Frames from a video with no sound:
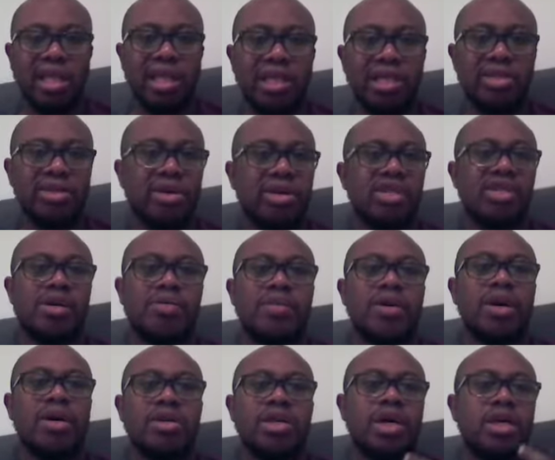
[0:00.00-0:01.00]
talk
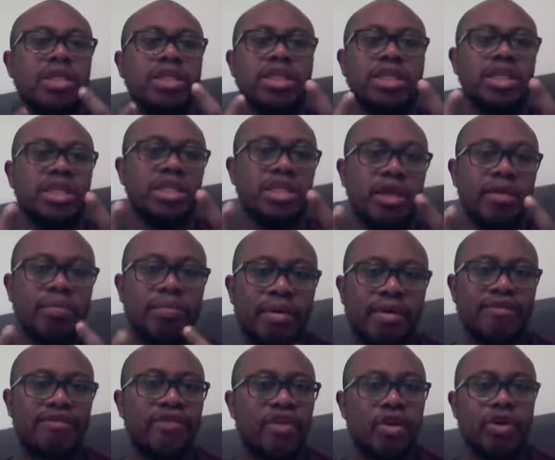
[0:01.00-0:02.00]
about how the system
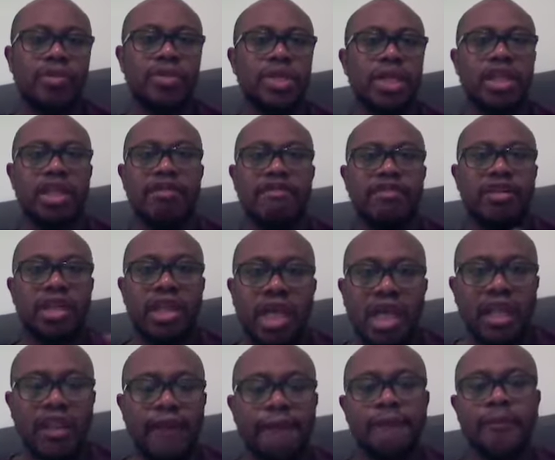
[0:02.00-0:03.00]
performs and
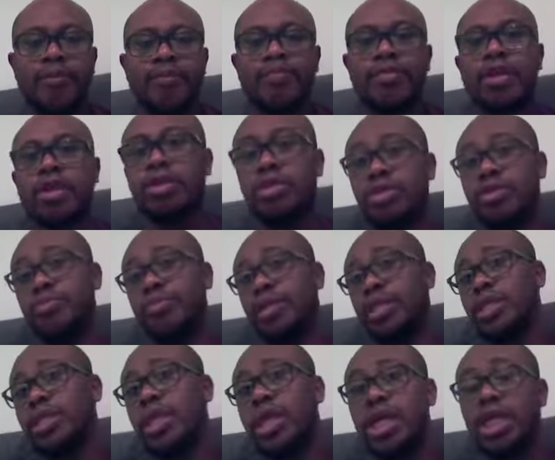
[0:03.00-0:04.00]
everything. So
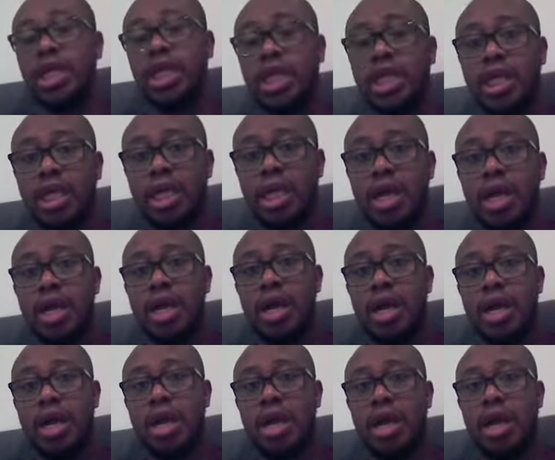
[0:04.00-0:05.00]
basically,
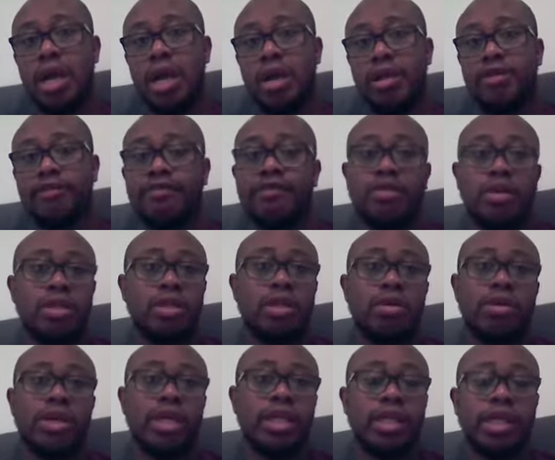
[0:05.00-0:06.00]
if you want
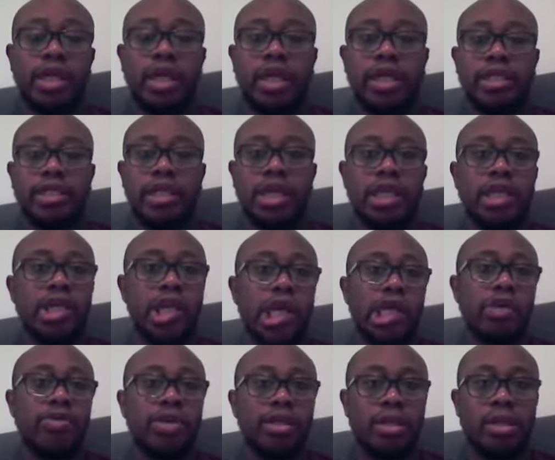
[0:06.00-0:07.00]
to look at it,
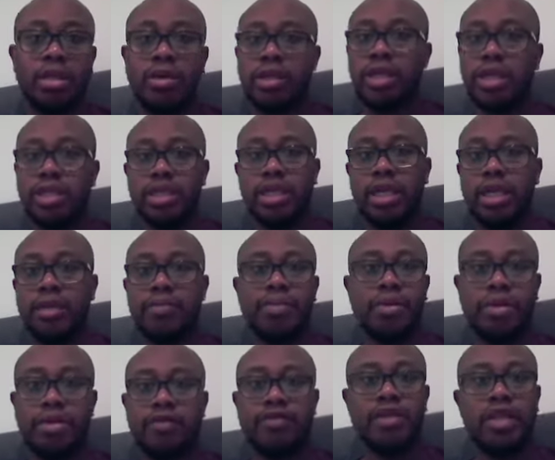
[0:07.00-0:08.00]
anywhere you want to look at it,
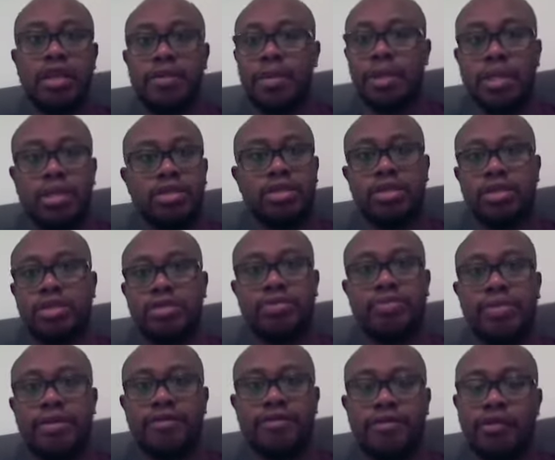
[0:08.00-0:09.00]
most of them are just
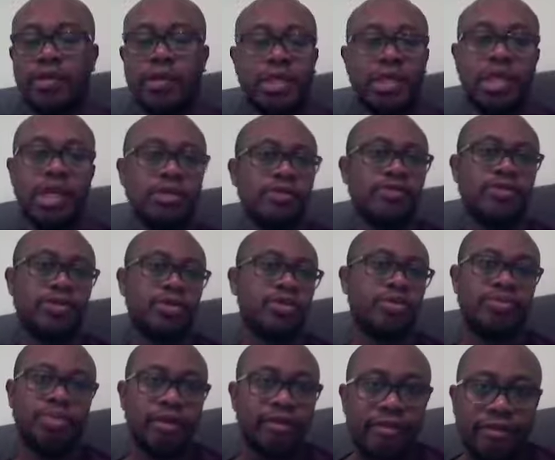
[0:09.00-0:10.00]
to
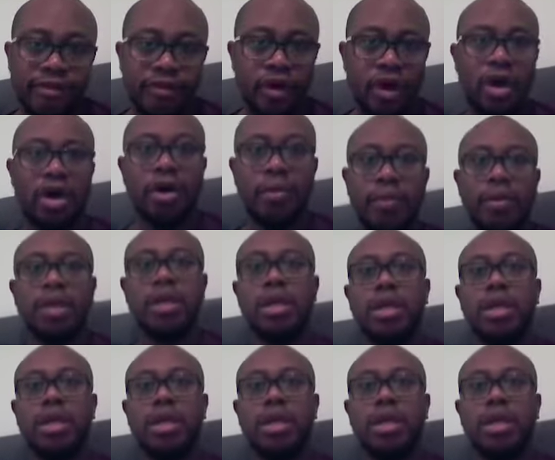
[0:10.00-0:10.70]
perform,